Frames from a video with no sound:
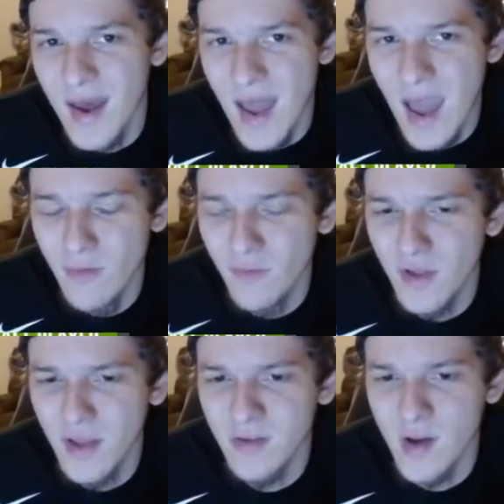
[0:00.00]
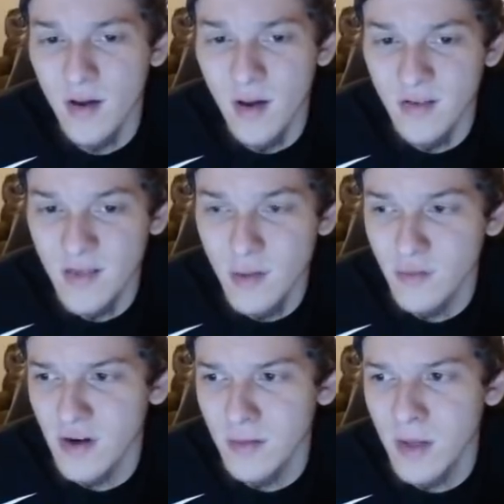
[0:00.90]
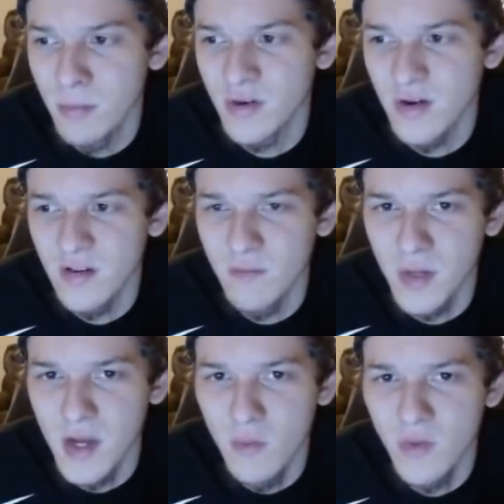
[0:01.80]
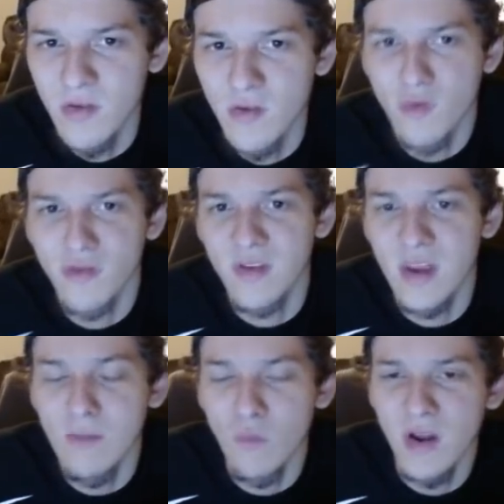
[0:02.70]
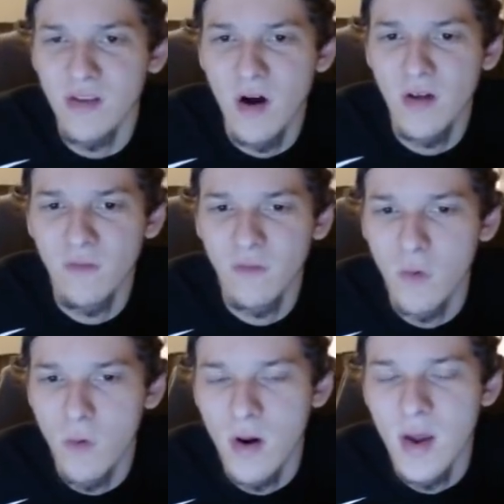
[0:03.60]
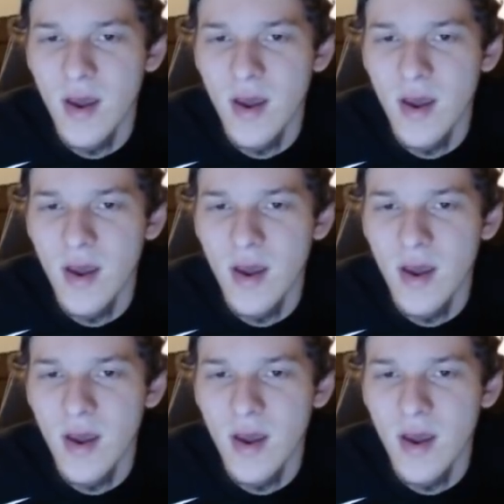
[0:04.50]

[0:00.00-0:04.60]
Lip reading: I have a feeling Zeller's going to be a productive player with this Hornets team when he's on the floor.